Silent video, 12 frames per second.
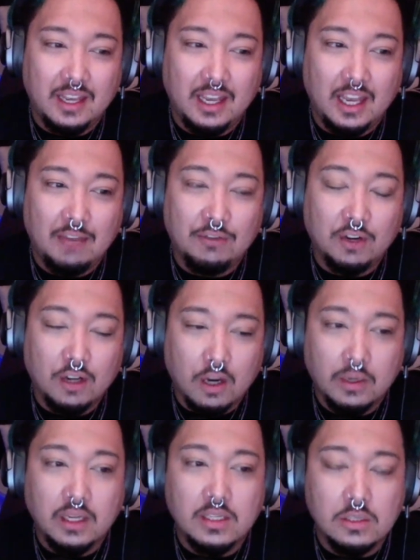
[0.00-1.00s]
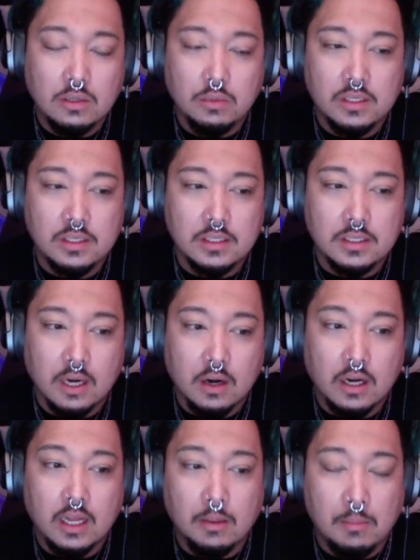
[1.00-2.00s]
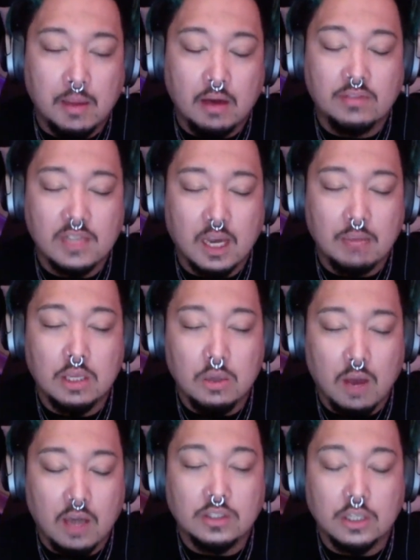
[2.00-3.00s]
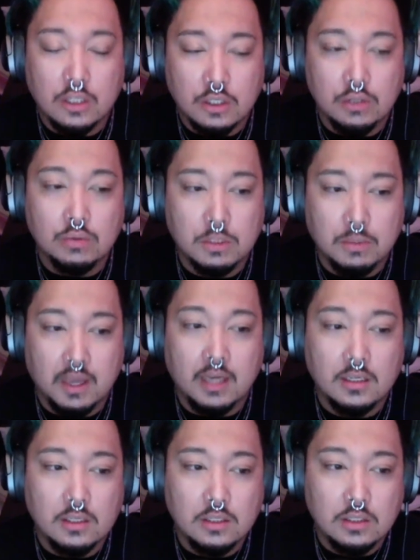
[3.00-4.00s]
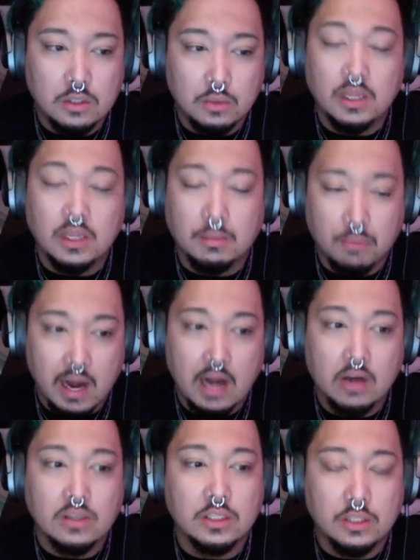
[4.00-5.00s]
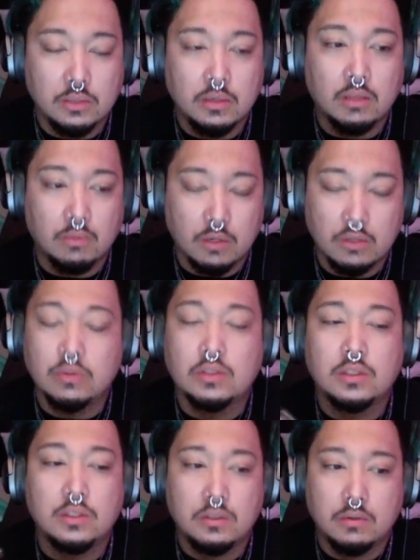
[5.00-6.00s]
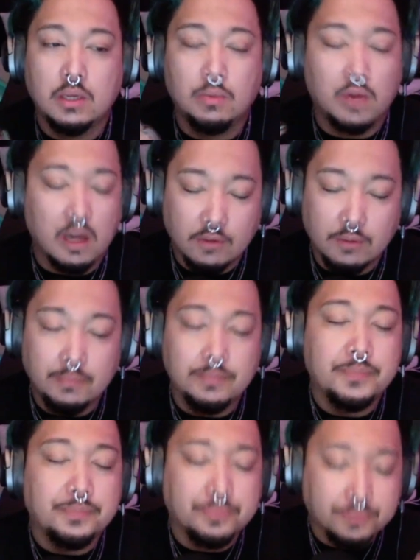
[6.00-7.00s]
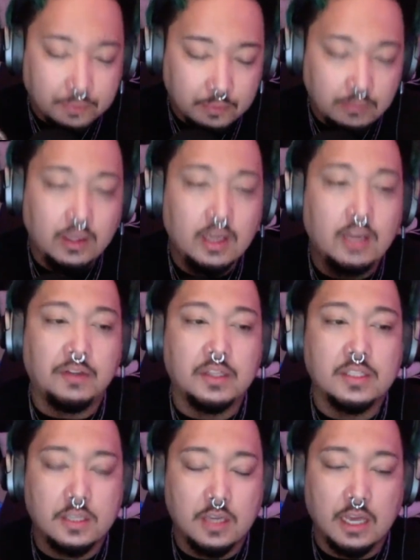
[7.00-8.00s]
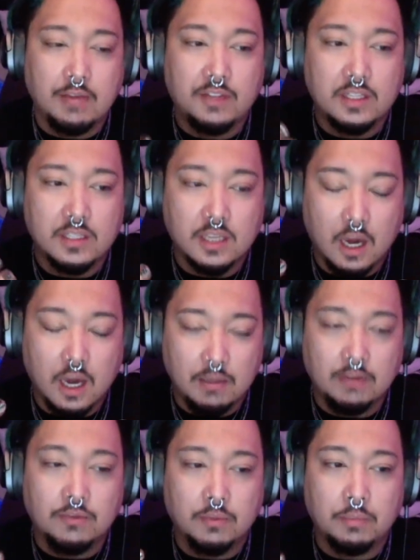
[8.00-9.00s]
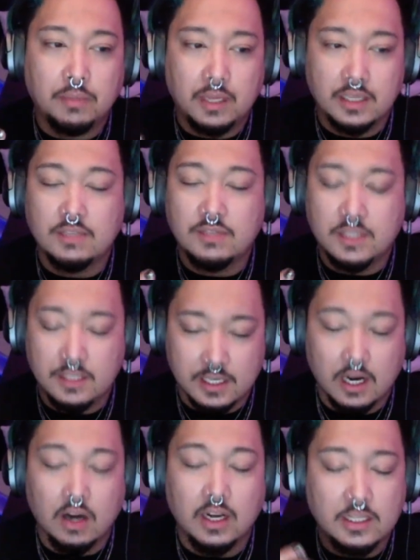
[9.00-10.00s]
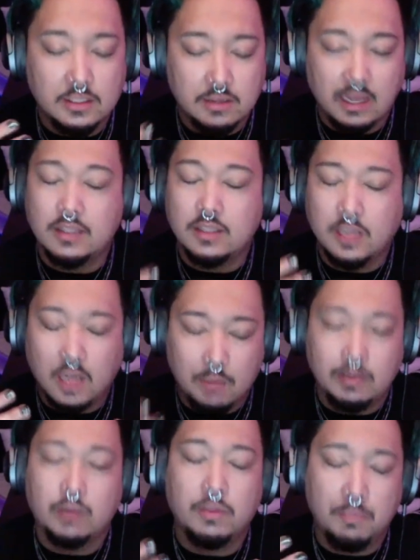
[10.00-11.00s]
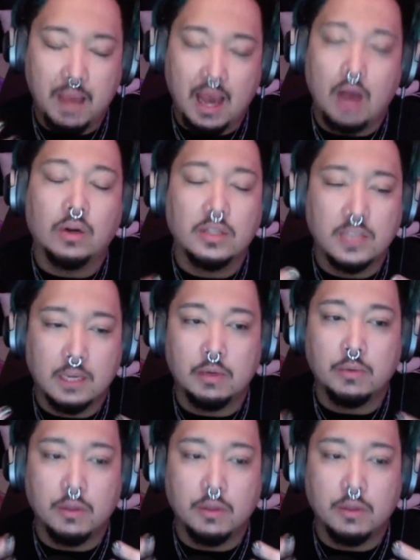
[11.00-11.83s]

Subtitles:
if you're going into it with sincerity, the amount of time that you actually do spend doing the prayers and doing the rituals and doing whatever, if it's coming from a place of sincerity, it's coming with power, it's coming with